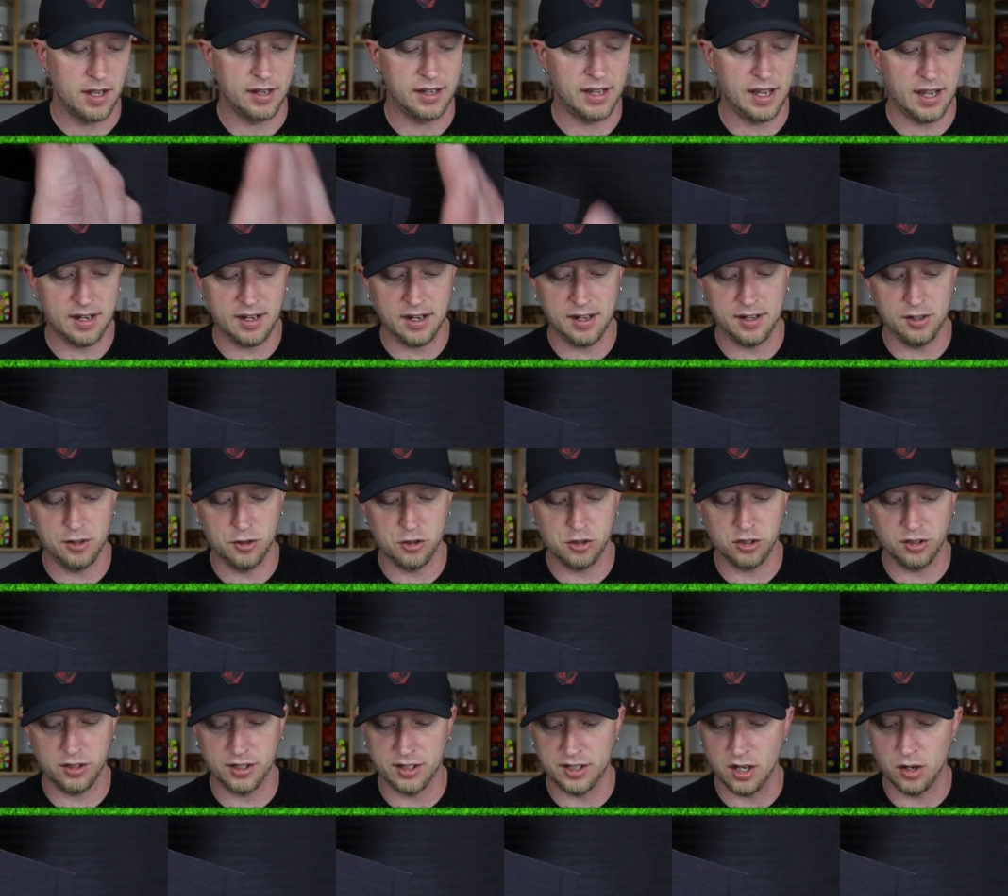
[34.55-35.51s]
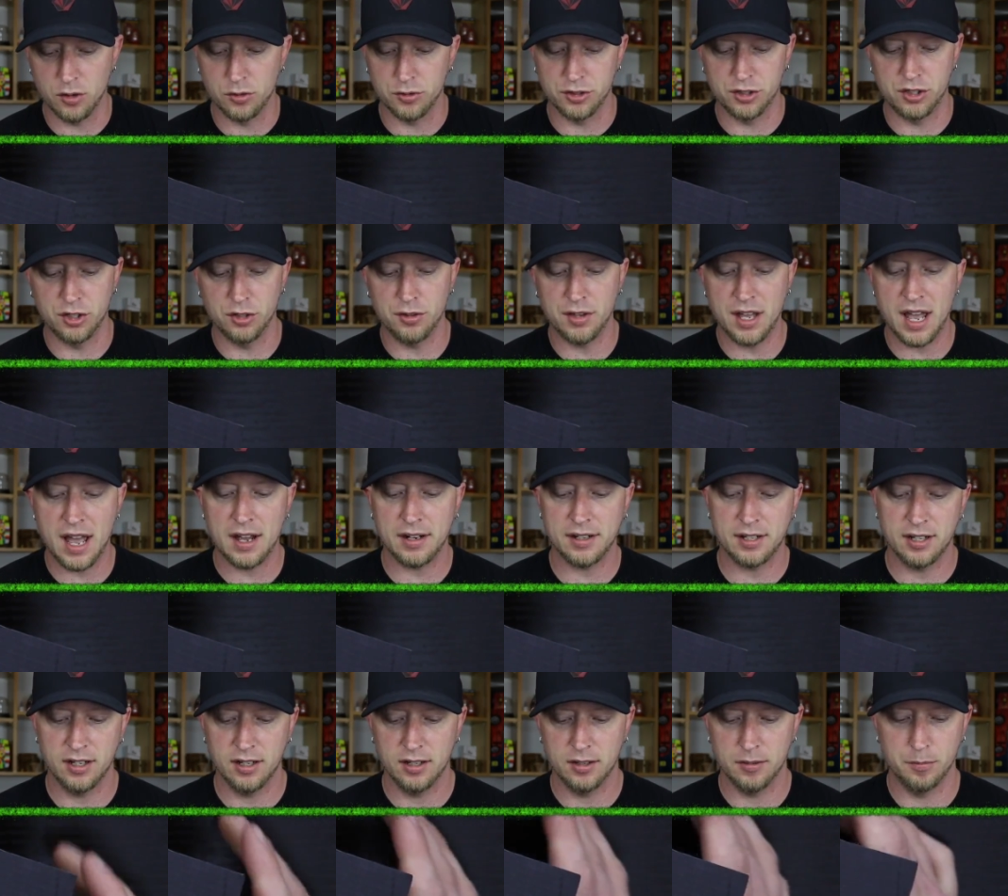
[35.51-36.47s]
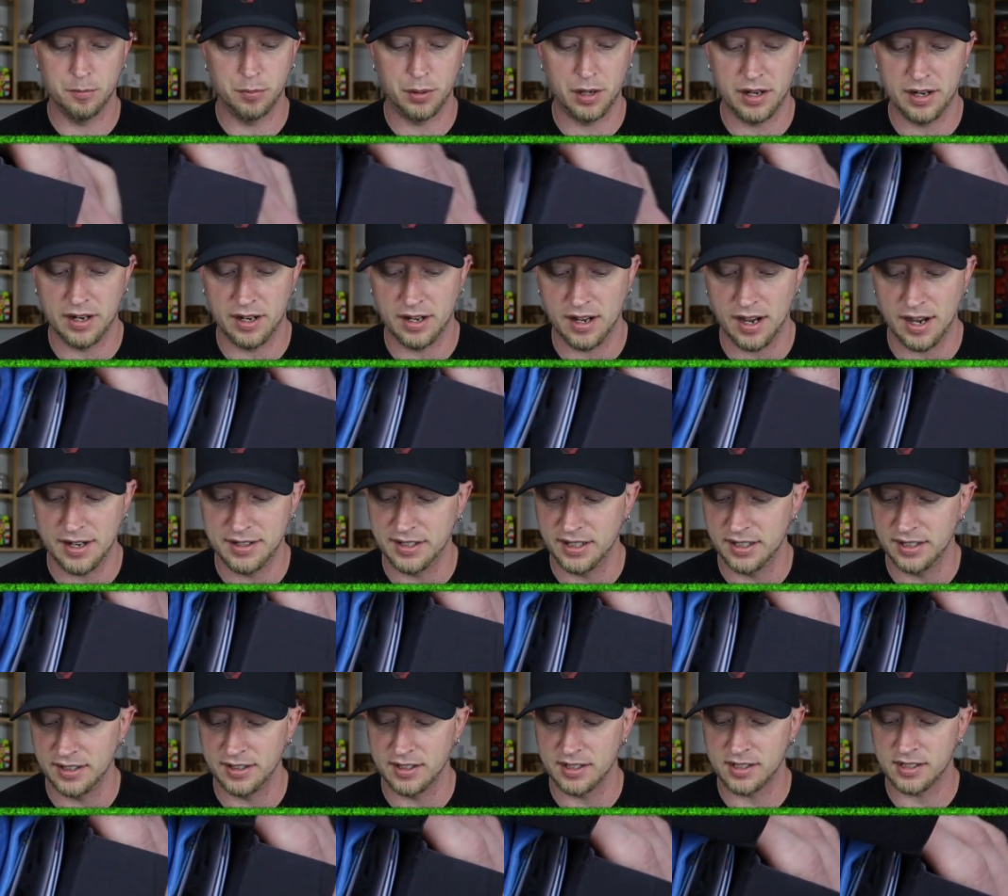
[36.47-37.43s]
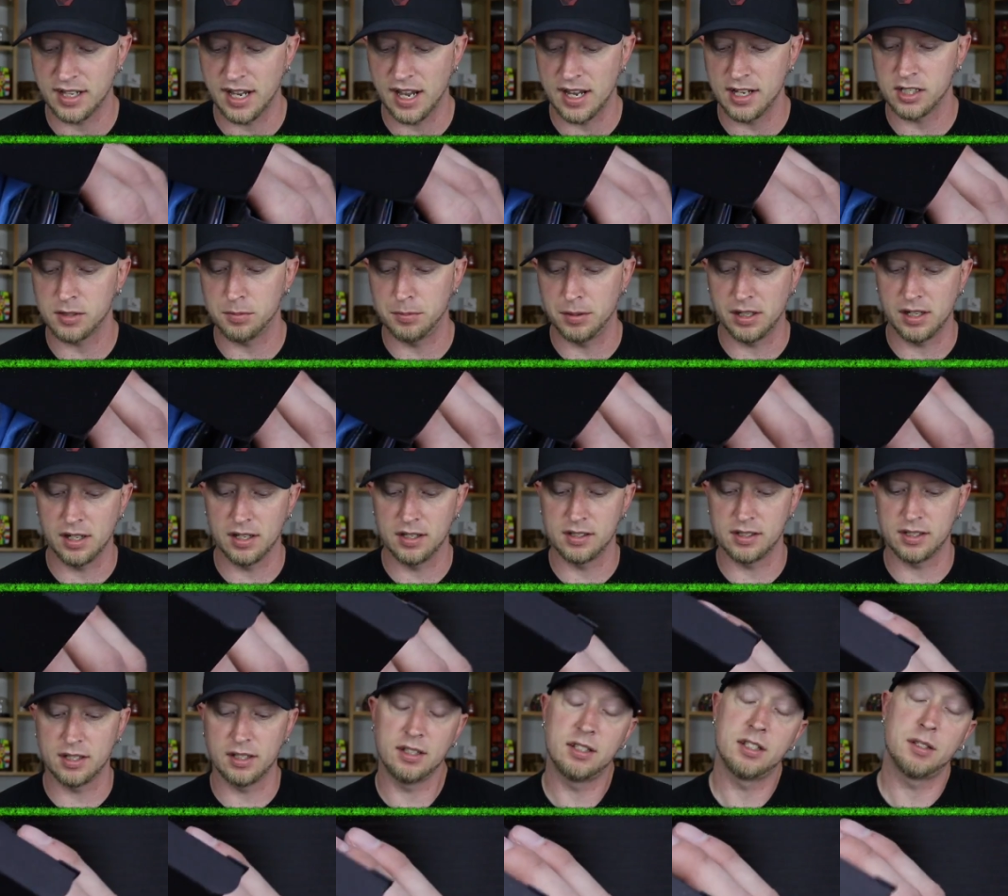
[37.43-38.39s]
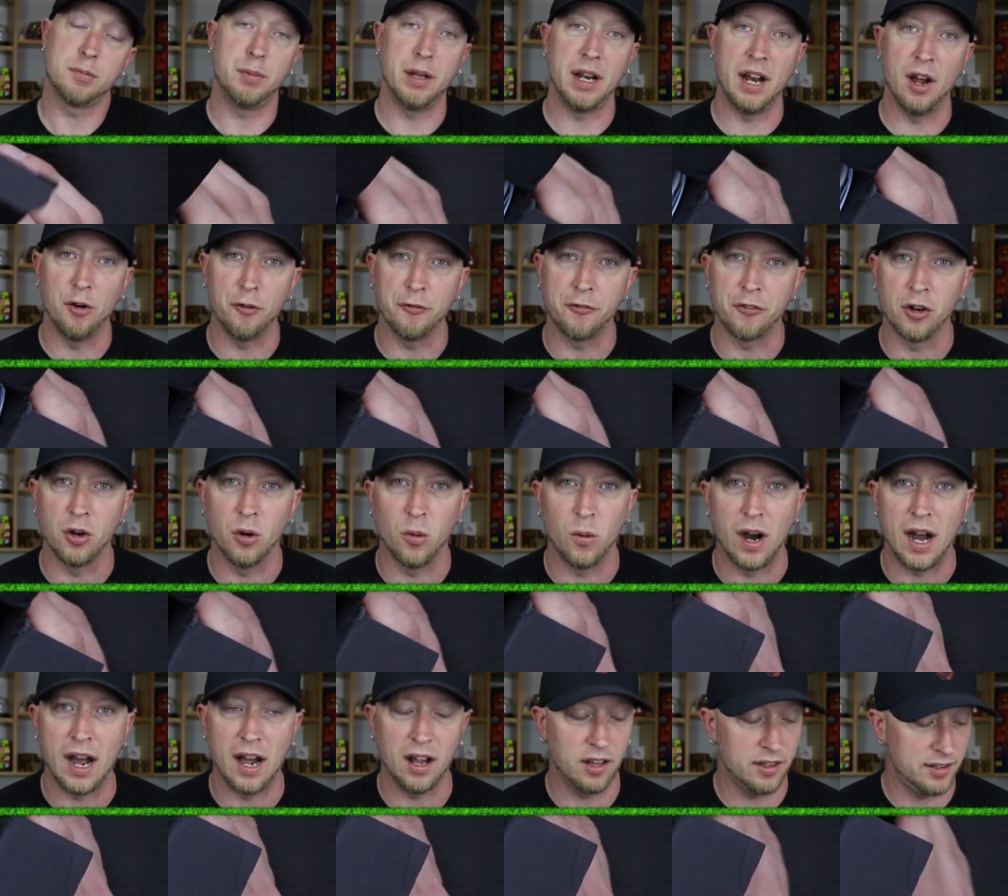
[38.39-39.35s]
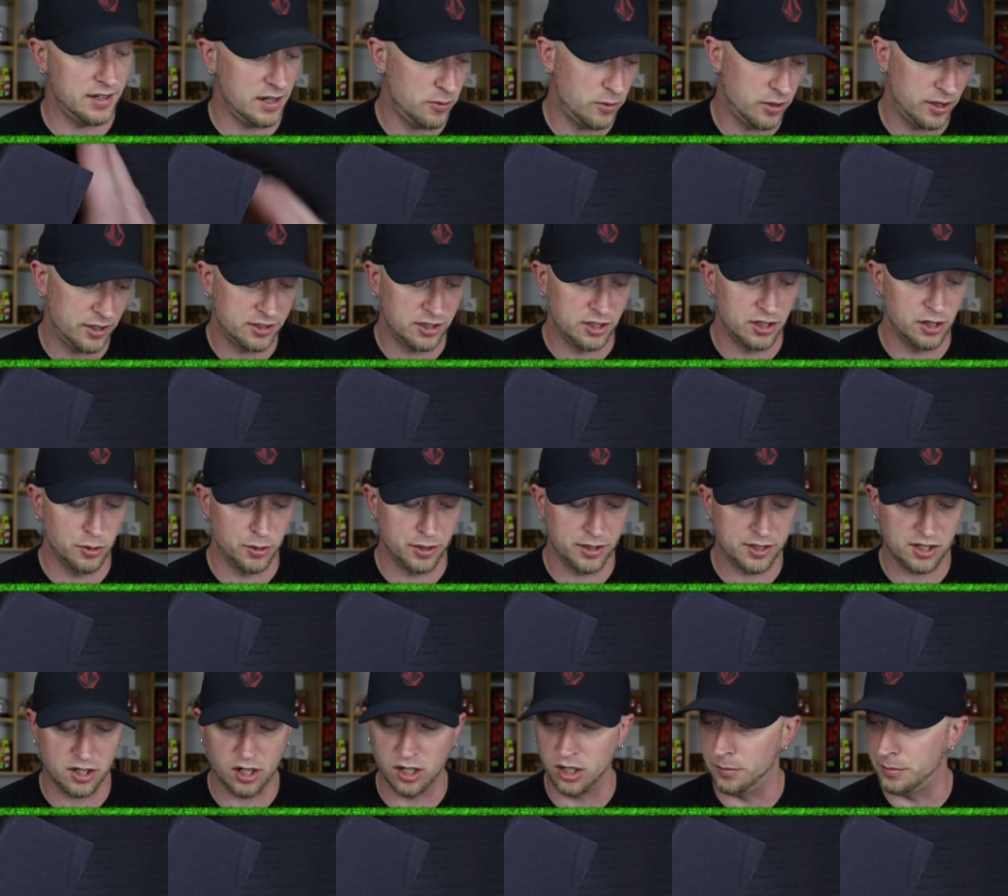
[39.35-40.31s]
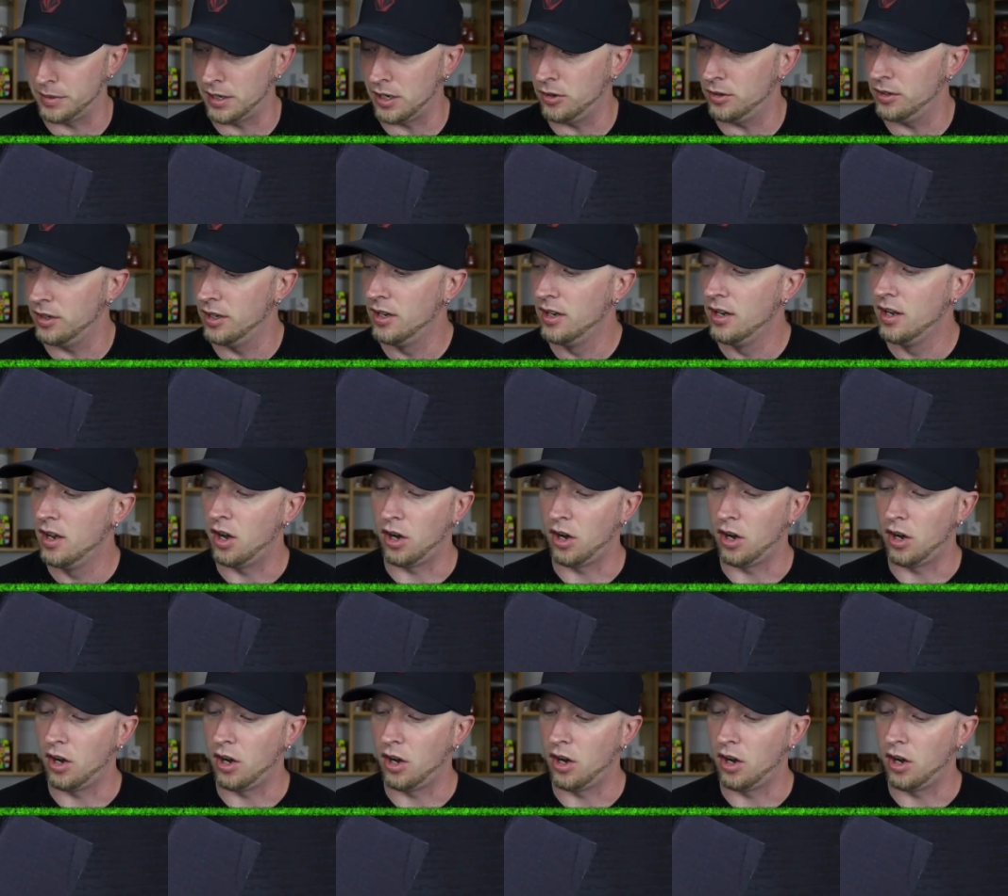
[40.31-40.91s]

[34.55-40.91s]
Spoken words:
Again, I usually don't do that, but I did in this case because it's been out for a while and I wanted to know what it's all about.